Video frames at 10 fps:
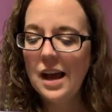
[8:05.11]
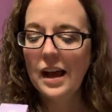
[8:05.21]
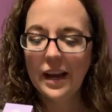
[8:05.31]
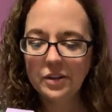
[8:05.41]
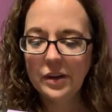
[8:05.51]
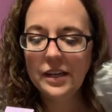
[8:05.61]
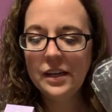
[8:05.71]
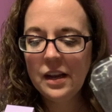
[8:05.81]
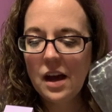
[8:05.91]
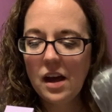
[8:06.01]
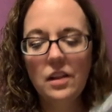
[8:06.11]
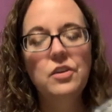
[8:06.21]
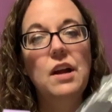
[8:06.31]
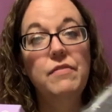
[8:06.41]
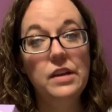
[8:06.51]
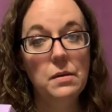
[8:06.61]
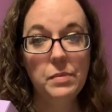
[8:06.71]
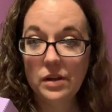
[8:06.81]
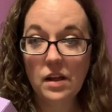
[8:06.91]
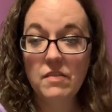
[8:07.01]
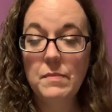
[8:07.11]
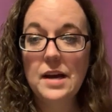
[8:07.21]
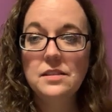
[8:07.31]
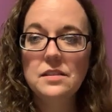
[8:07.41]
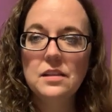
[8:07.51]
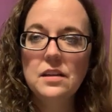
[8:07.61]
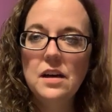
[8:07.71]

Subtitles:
Hydrating Holographic Peel Off Mask.